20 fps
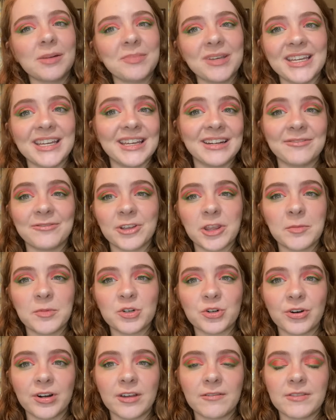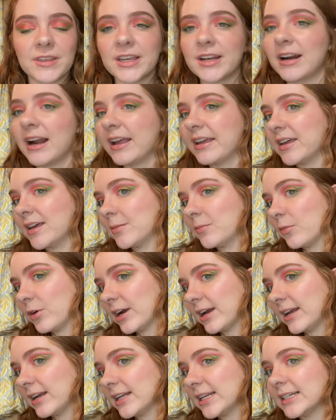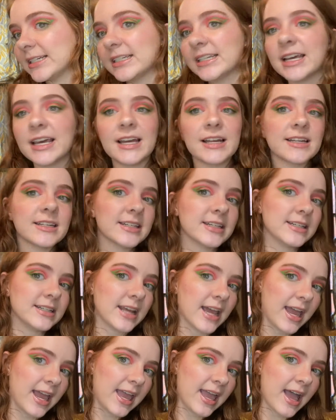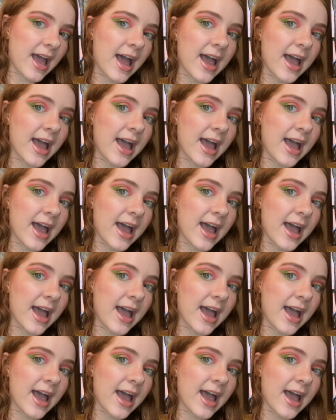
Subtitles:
be in for the majority of the year. I am wearing it today.